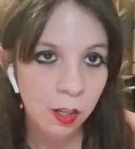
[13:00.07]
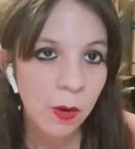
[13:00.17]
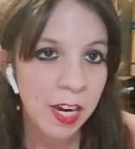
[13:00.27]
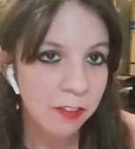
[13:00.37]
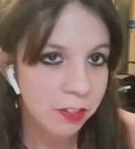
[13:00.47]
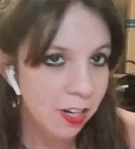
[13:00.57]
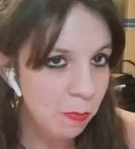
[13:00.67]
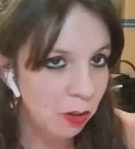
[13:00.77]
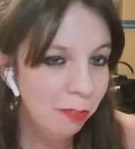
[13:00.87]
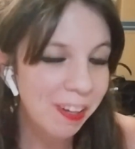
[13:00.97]
after I
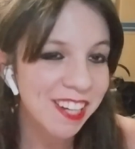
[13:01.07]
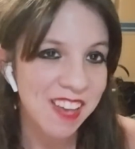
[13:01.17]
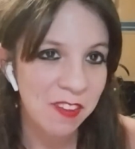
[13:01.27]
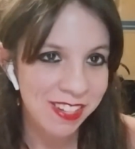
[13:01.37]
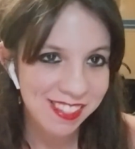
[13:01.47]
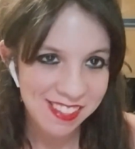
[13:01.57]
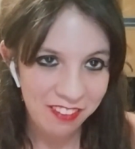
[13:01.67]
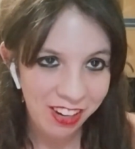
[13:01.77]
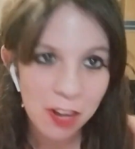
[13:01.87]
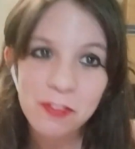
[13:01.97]
move because I've been
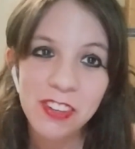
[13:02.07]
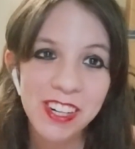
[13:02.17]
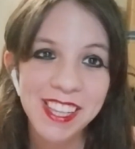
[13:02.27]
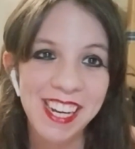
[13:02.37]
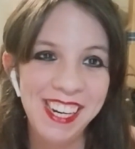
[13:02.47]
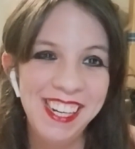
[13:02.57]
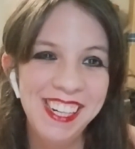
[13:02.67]
saving up for that